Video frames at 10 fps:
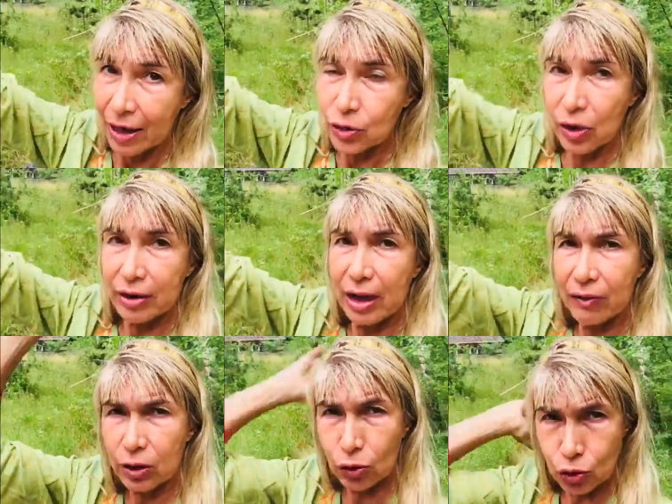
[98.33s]
so I
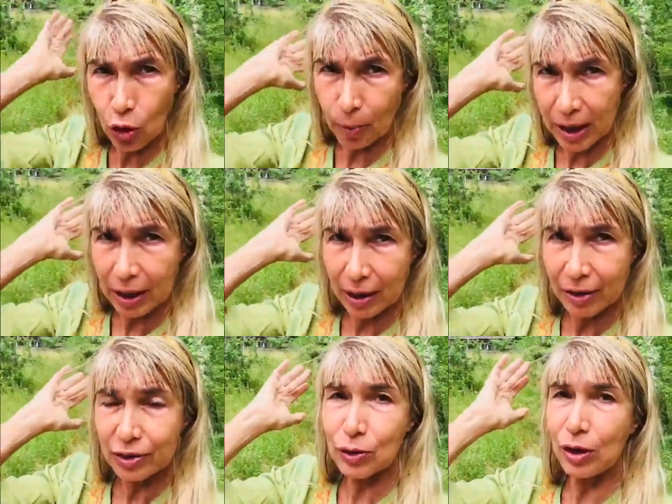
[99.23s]
traveled to Germany
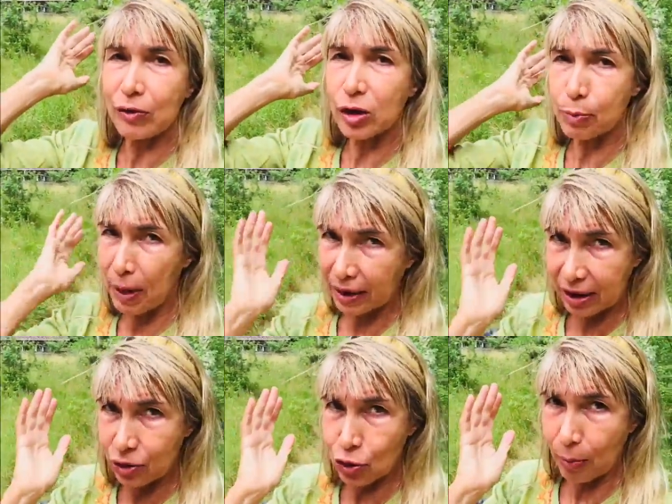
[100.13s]
so it was
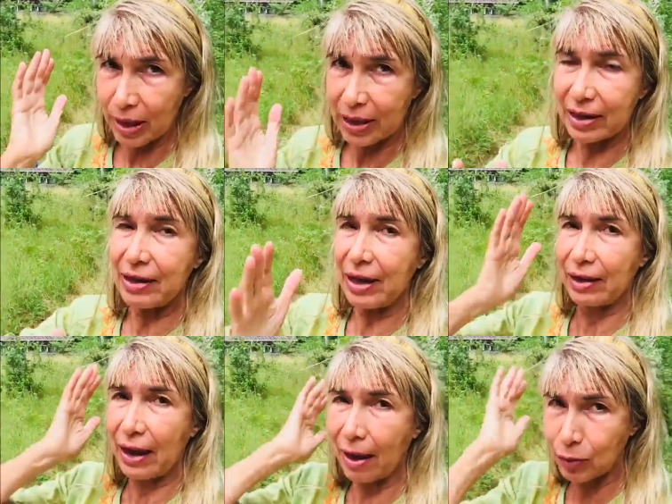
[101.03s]
packed in Germany
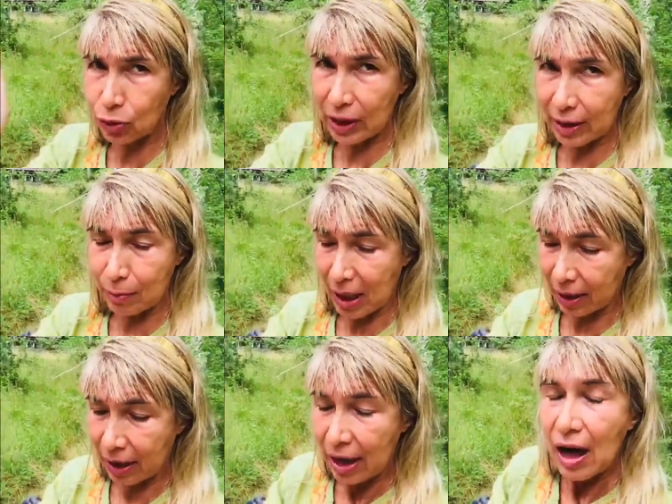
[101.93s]
then come to Denmark